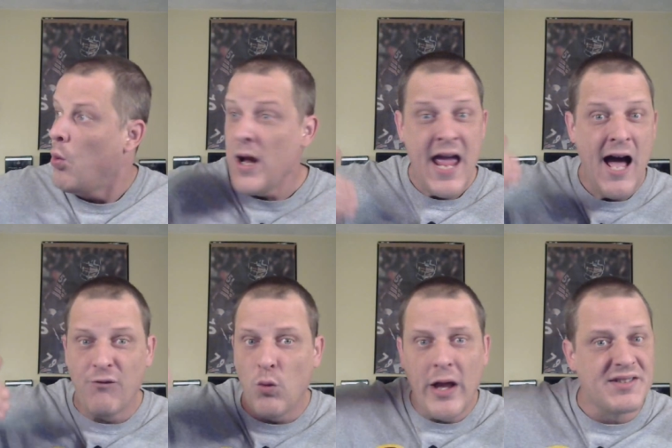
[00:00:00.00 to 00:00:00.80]
We
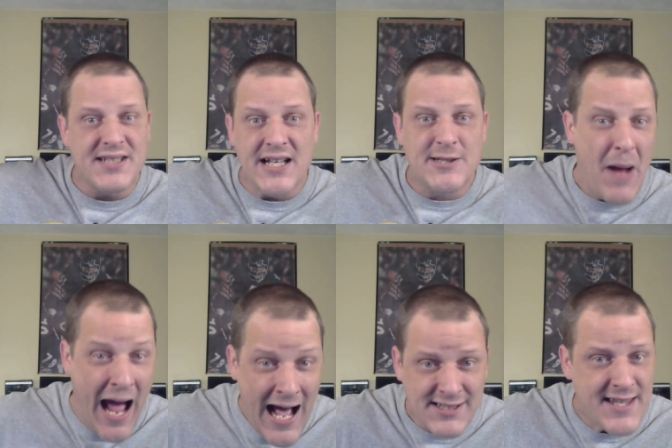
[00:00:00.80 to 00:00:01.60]
have well since
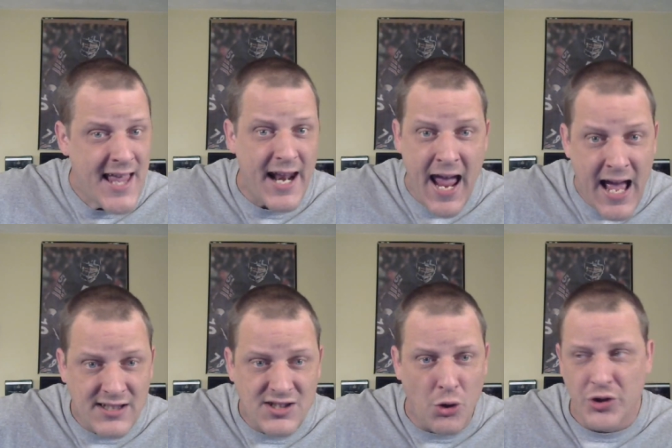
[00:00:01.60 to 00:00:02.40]
passed that,
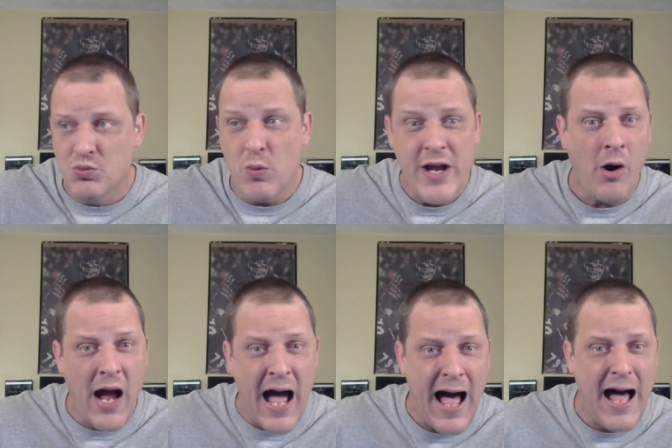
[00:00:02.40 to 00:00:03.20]
assholes. We
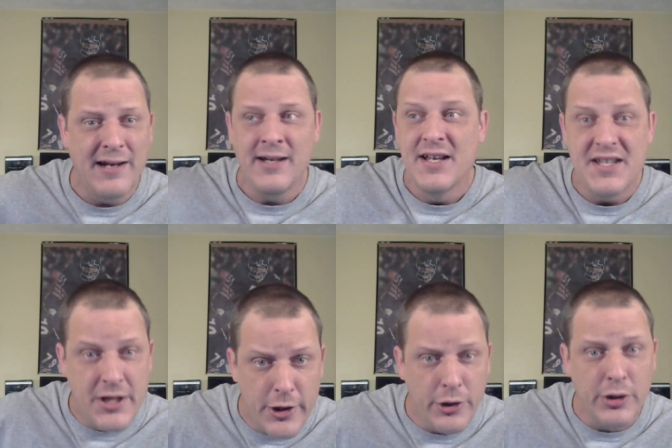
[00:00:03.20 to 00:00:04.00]
are on
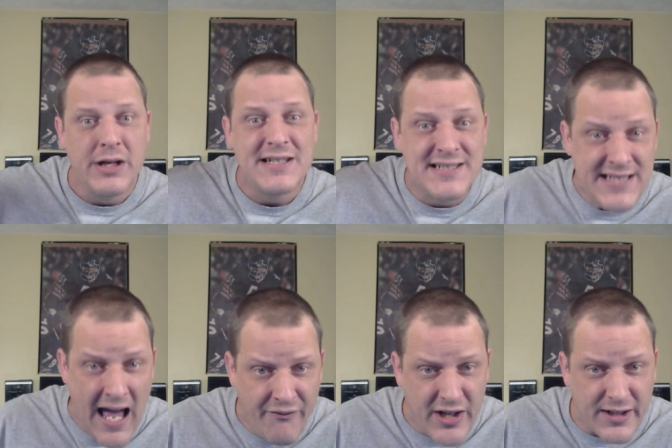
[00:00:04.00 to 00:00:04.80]
year
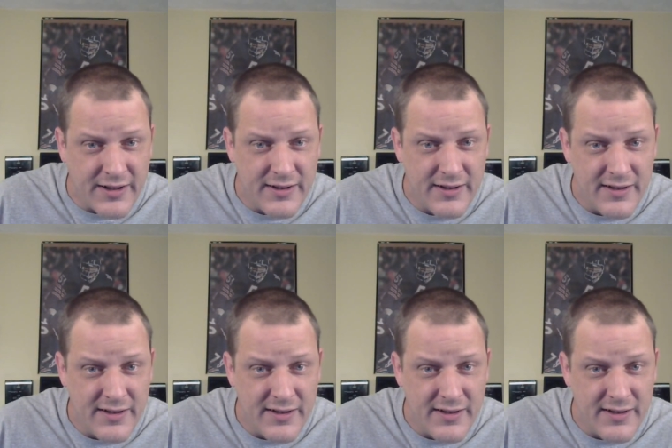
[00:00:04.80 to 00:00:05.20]
seven.